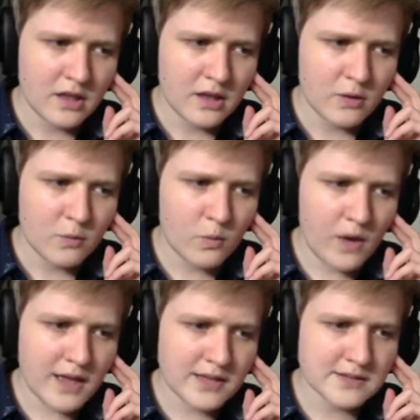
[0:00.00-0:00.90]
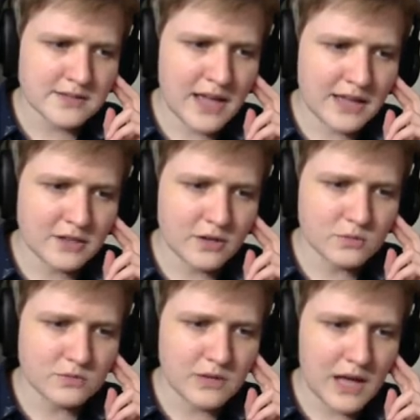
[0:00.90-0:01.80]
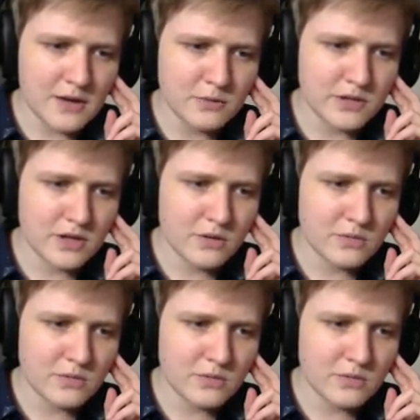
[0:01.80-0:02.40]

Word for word: If we Why follow the white that? rabbit, we'll get ah, out of here.